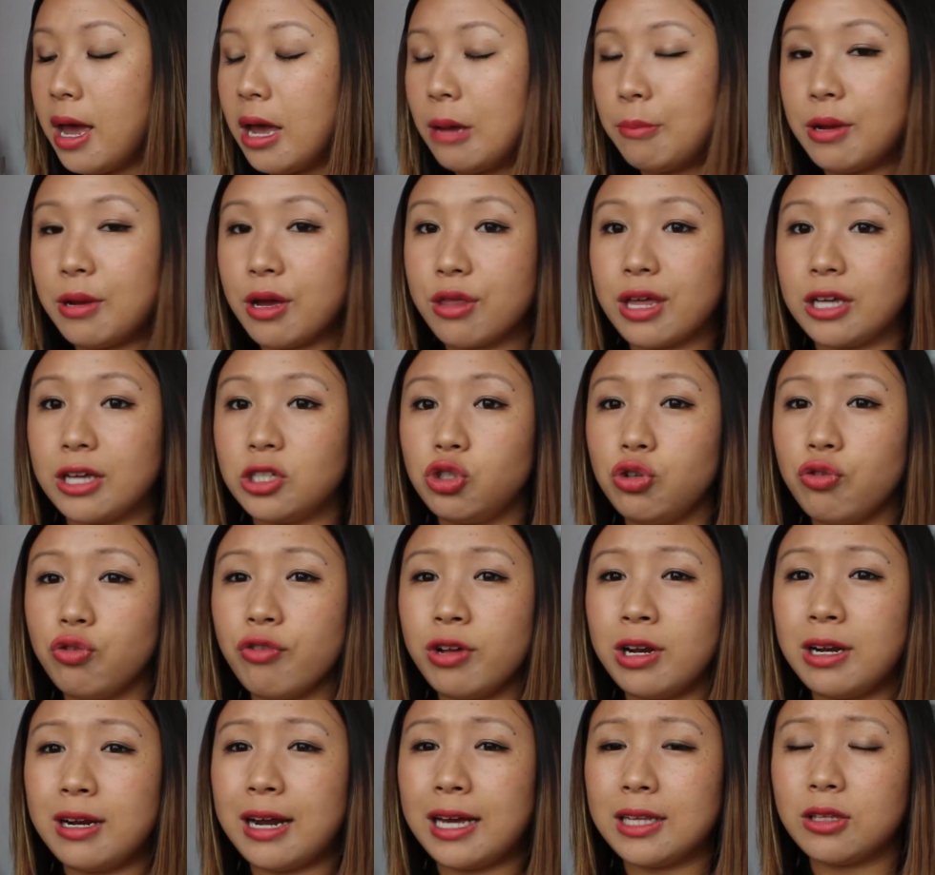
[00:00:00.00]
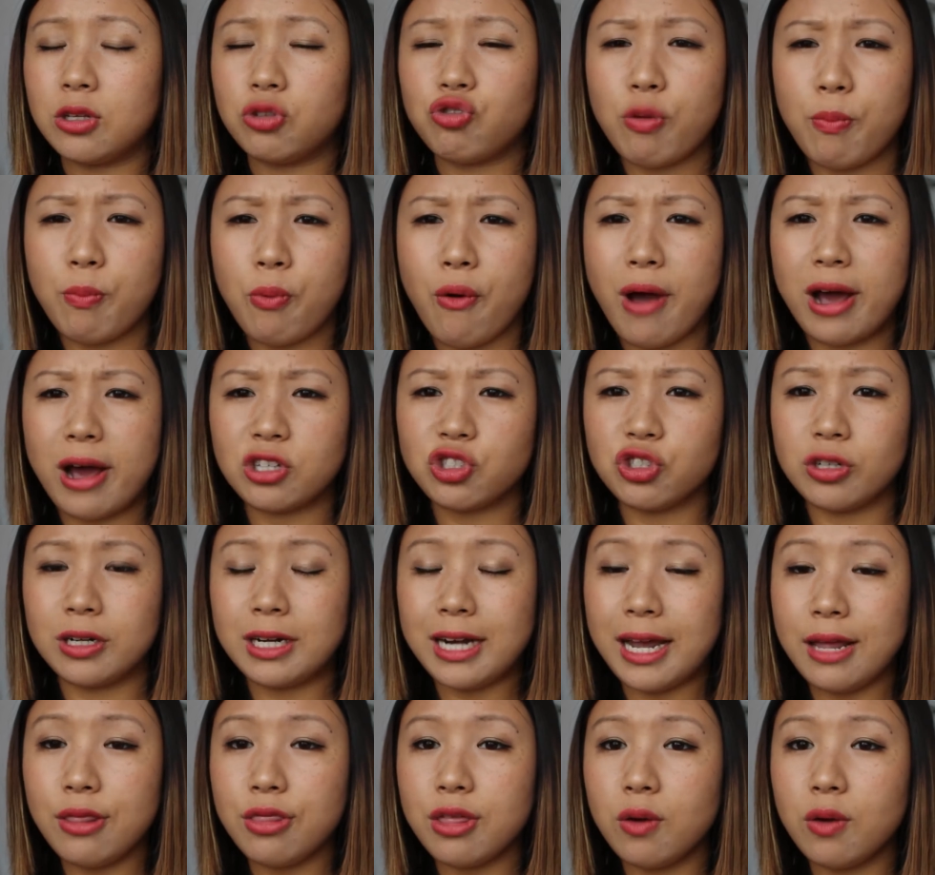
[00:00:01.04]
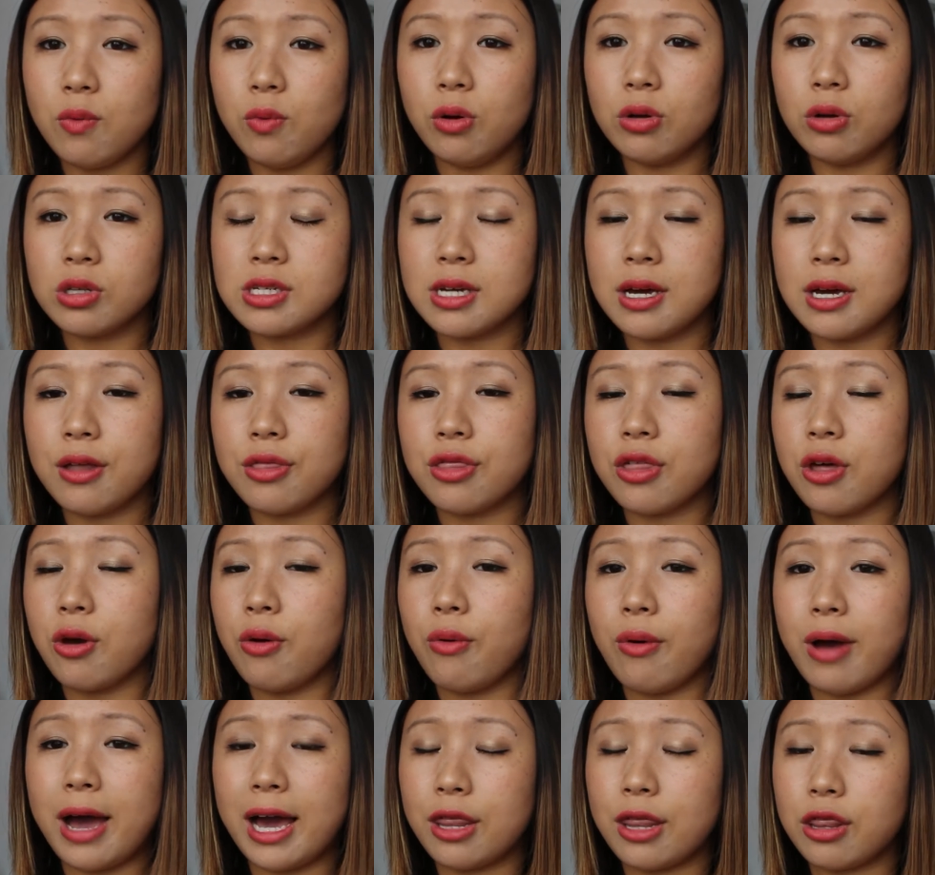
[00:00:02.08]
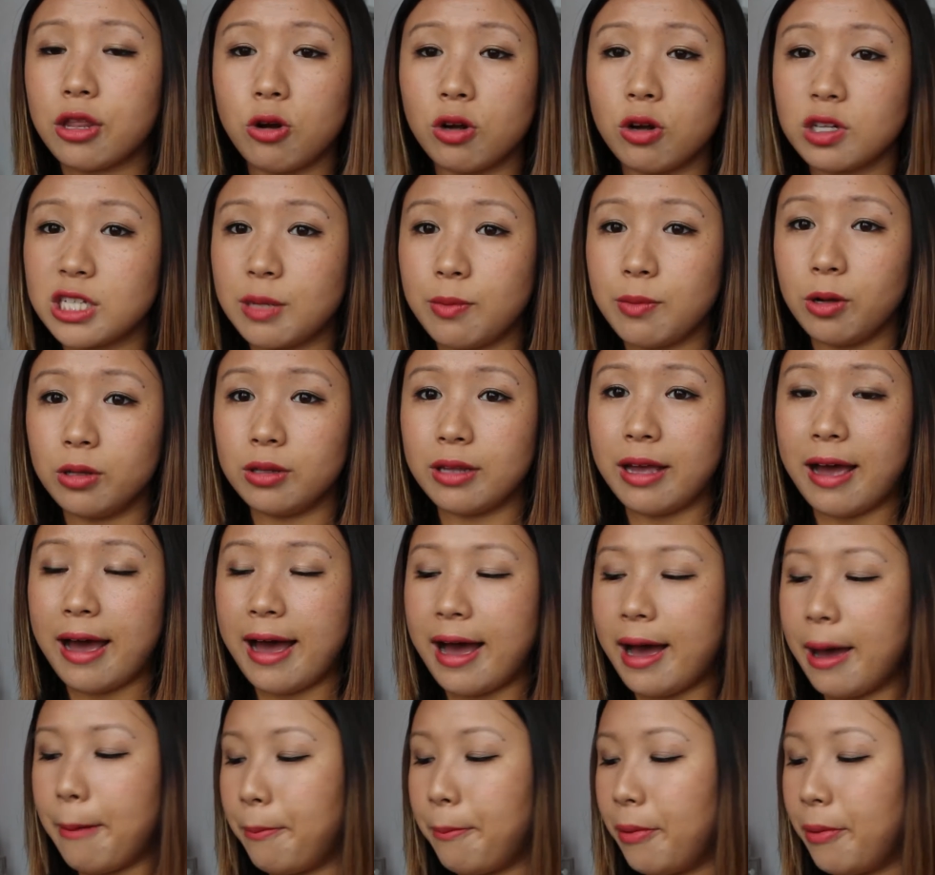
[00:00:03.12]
because I do really like the triple action cleansing water, so I stocked up on that.